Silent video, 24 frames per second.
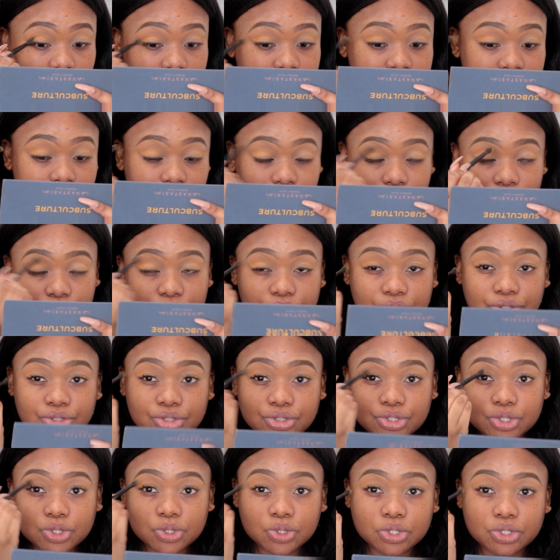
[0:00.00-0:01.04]
as opposed
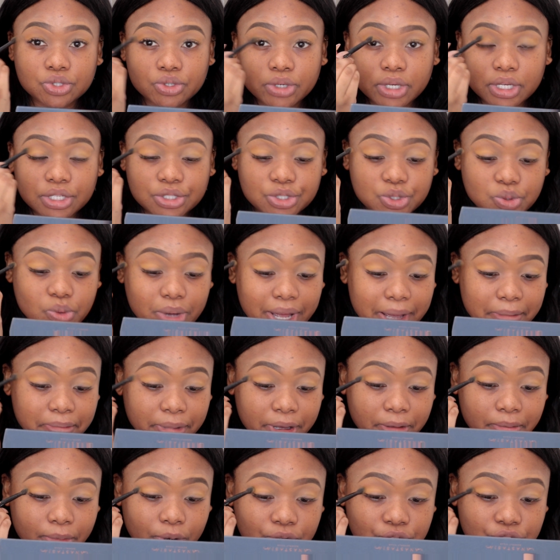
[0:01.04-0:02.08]
to doing a
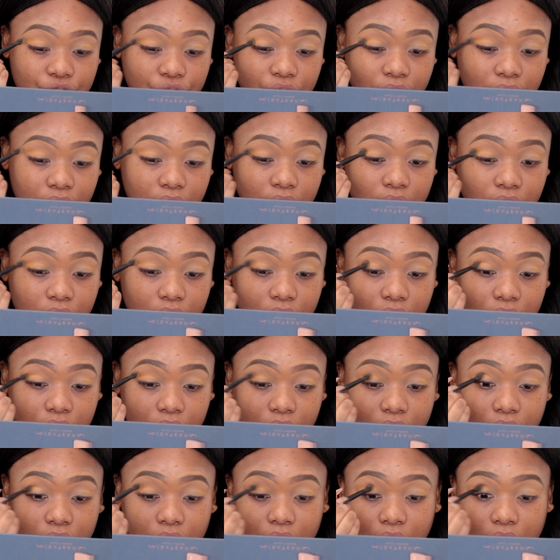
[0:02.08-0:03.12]
swiping motion,
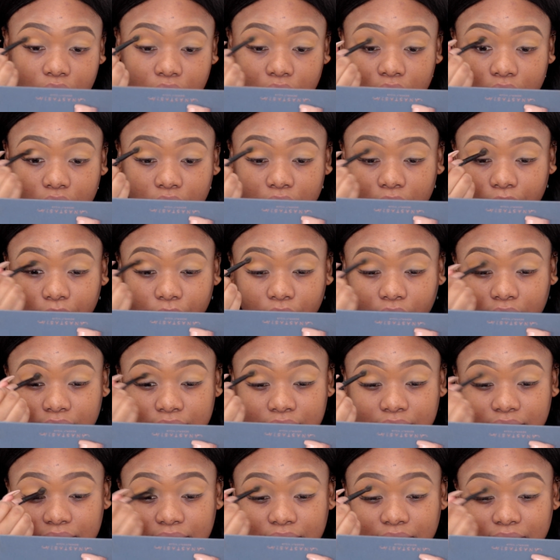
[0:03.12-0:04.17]
because
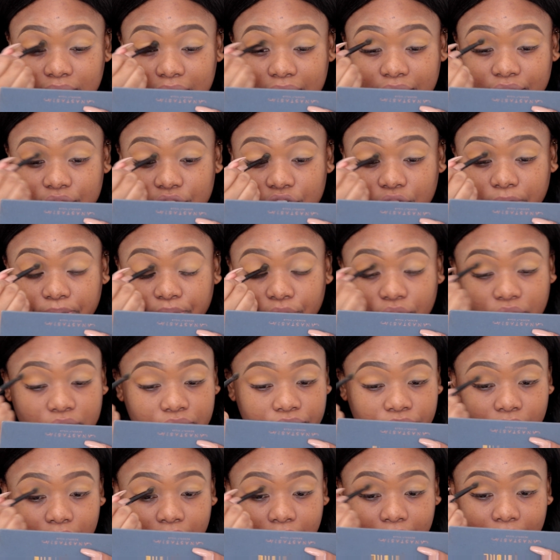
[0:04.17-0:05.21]
it's such a
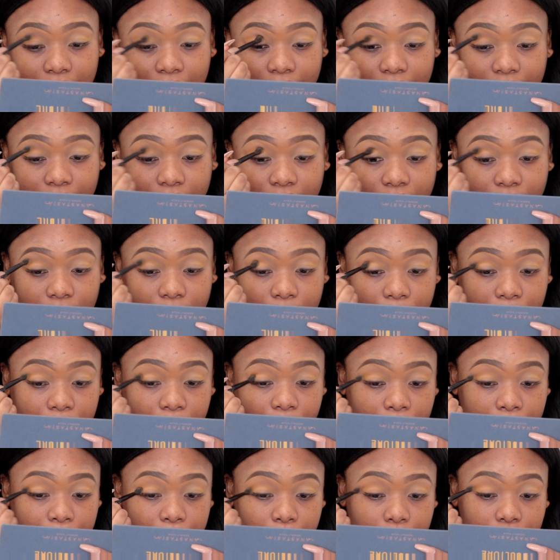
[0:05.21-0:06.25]
beautiful color
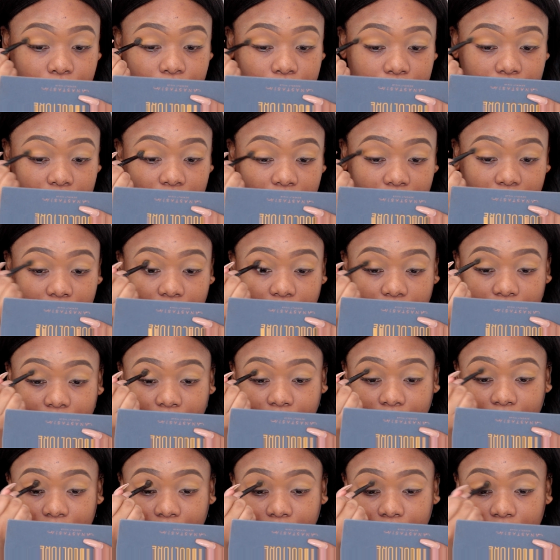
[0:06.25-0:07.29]

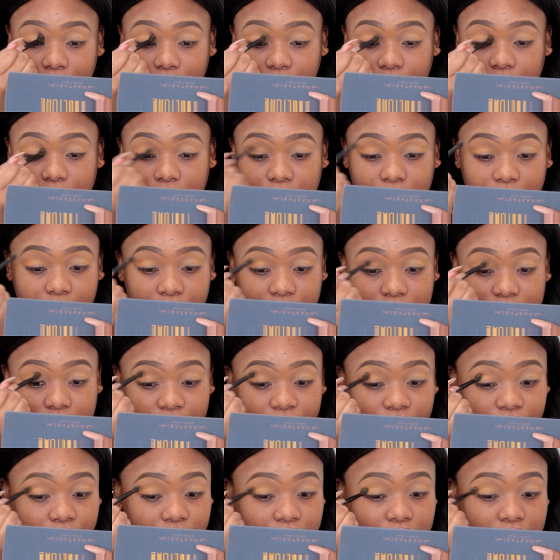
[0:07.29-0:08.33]
and it
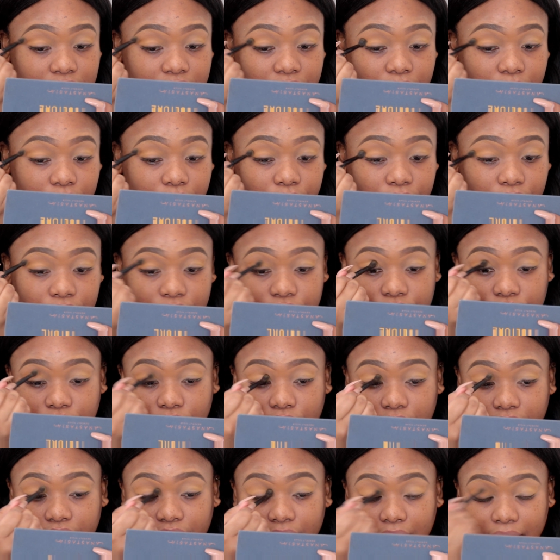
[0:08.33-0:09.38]
definitely will
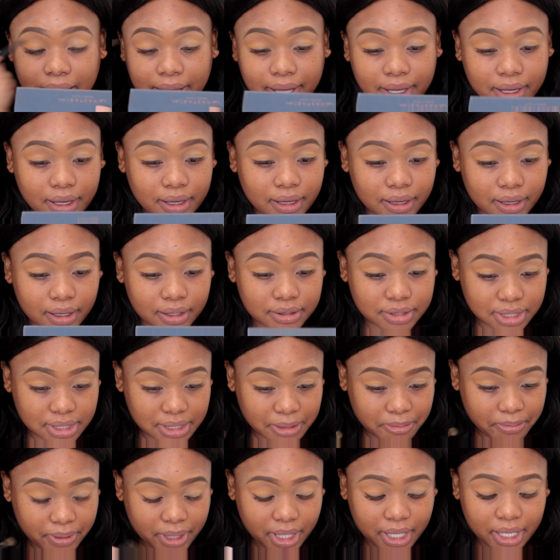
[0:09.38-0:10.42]
sort of like
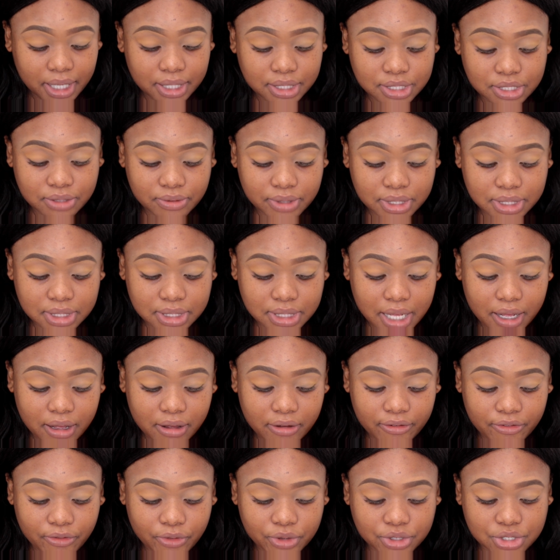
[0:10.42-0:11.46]
disappear into
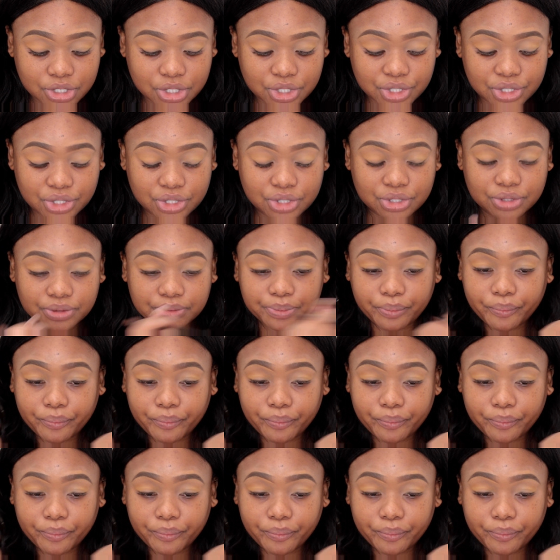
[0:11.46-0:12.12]
itself, which is